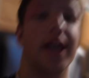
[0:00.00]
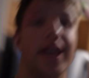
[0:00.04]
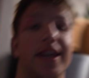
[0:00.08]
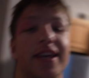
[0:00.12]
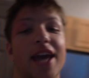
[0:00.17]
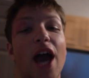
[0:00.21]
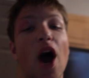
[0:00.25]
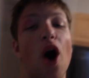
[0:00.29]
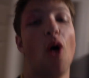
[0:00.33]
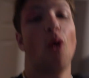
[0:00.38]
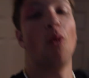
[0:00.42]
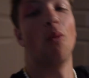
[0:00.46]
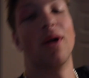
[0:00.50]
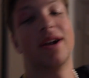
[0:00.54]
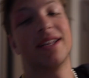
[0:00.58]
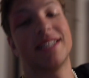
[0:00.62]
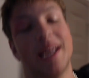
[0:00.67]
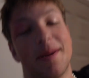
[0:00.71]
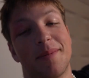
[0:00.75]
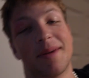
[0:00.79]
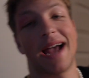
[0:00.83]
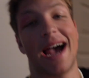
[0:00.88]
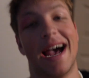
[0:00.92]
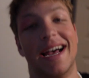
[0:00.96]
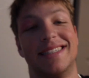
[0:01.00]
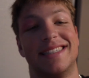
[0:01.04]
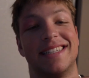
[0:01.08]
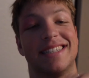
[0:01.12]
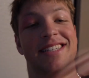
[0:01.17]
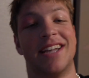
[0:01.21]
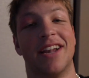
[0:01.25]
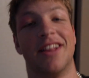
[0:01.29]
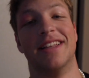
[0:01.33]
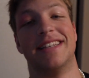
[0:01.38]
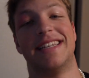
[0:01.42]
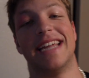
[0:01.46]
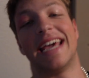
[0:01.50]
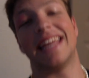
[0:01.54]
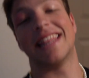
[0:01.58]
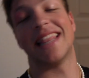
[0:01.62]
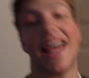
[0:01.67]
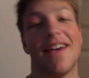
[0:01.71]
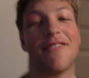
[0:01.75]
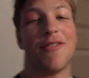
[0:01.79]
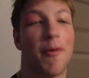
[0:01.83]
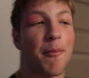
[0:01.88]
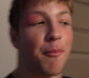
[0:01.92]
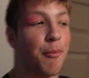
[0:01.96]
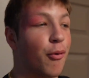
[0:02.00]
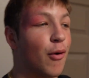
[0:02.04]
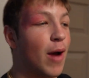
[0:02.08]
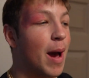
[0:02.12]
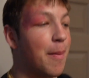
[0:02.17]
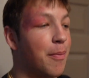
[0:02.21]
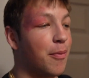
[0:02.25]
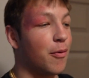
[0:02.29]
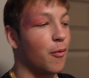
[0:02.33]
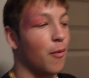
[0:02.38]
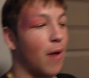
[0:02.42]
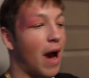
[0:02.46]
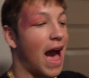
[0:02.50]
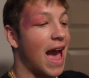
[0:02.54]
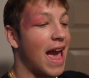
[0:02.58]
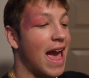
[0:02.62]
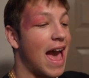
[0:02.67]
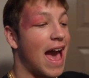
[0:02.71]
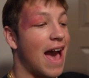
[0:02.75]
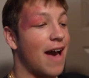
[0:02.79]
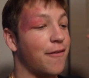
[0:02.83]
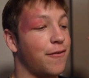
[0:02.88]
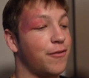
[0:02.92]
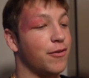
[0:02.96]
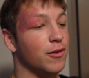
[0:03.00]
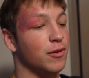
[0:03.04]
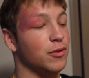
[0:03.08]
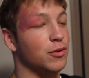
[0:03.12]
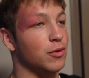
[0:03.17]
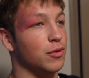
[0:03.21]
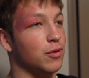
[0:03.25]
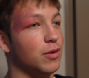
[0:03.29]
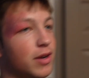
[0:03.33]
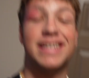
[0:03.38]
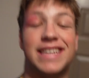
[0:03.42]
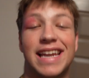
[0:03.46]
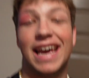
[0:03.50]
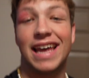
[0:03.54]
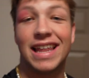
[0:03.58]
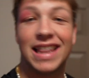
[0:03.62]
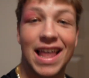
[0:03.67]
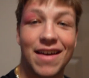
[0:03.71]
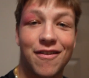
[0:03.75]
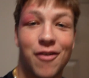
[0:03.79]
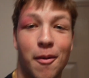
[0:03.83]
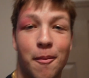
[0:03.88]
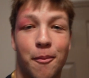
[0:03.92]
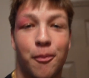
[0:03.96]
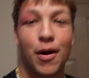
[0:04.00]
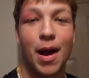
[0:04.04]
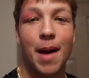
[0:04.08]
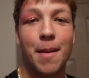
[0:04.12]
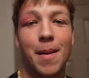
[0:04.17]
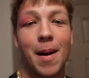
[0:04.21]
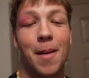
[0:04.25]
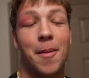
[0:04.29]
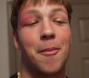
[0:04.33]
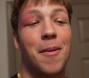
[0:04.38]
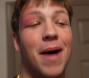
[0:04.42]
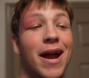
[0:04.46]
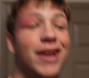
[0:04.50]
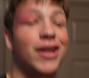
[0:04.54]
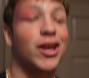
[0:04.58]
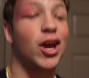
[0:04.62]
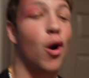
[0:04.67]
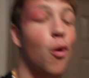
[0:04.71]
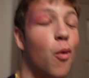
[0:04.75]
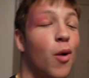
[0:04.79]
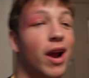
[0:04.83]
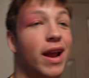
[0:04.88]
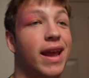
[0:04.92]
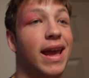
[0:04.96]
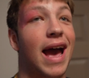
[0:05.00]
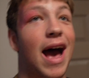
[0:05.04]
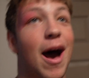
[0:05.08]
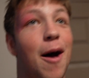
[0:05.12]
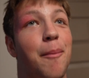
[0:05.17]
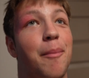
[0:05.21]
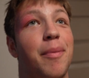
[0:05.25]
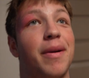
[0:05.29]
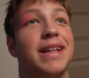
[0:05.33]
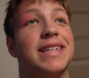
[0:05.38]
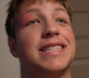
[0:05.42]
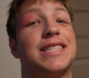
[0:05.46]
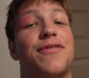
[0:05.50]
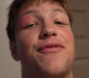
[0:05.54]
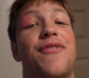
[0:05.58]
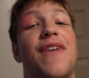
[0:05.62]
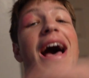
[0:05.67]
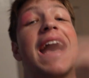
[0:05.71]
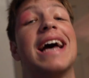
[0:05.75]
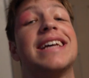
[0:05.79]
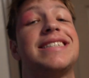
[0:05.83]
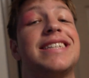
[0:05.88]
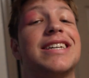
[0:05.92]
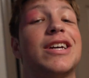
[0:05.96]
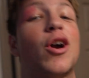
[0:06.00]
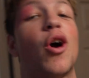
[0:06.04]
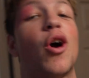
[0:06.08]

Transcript: Yo, what is up guys? It's another day in life on prep. I have, ooh, day in life on prep. I'm about to go work out, but it's fasted